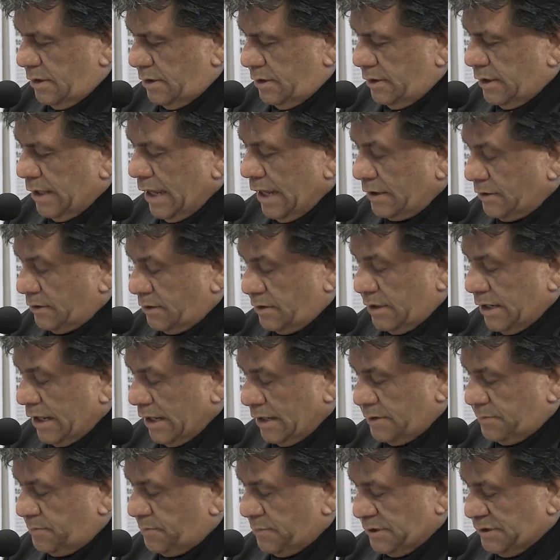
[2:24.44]

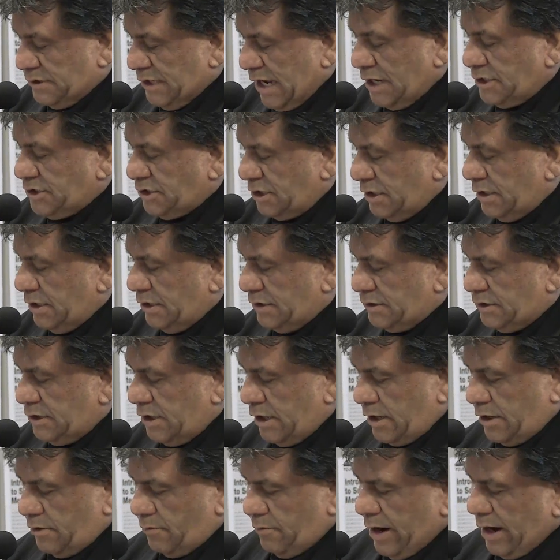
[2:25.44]
that possession is
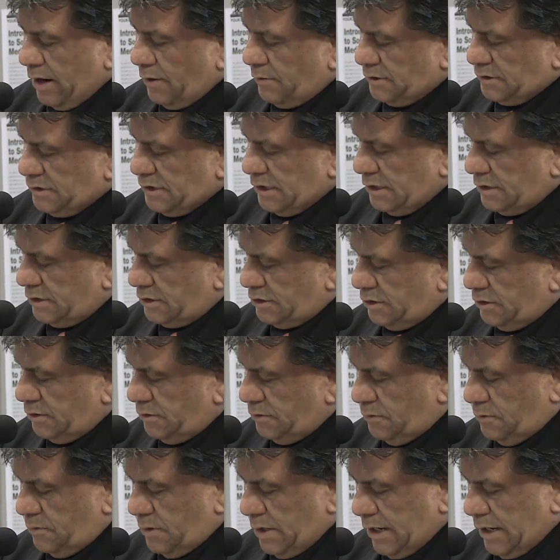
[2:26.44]
not a requisite
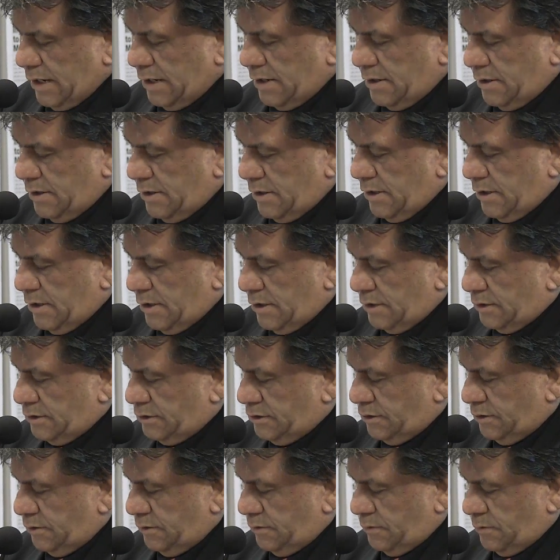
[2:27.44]
to
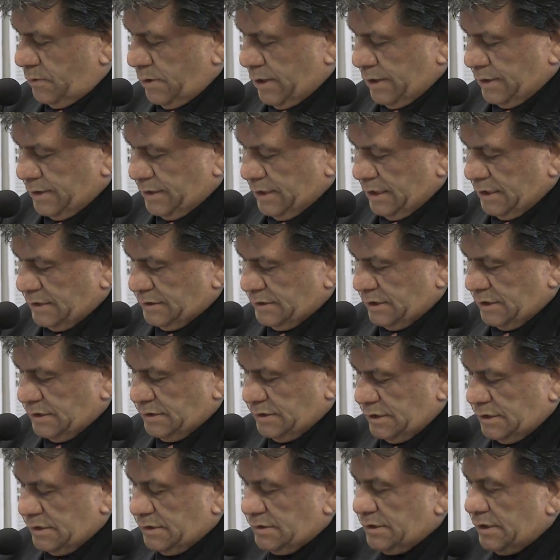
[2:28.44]
the
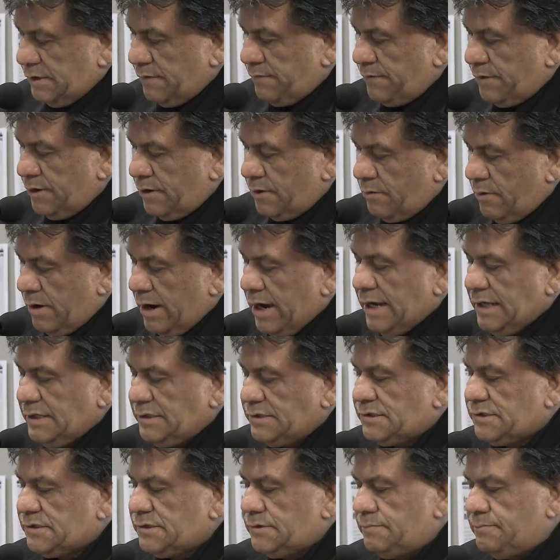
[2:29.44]
existence of their
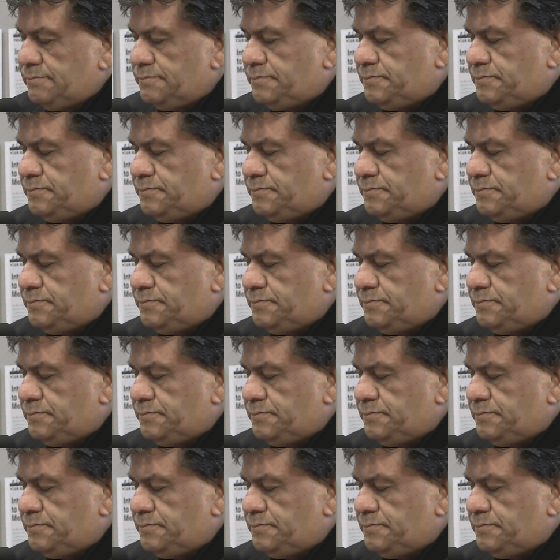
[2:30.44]
rights.